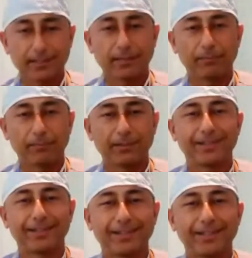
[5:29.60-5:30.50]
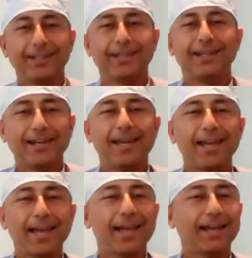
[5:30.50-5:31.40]
number.
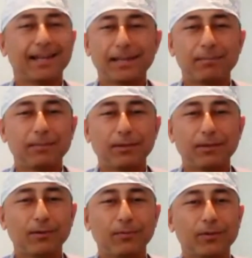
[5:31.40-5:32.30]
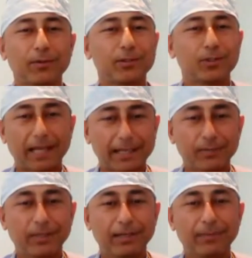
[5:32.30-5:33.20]
And let me know what you'd like
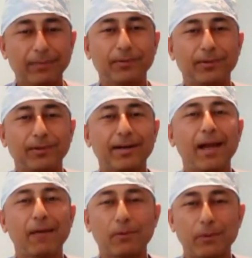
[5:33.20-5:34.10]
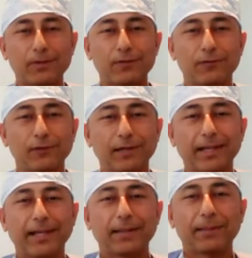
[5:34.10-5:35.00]
to hear more. Have a wonderful day.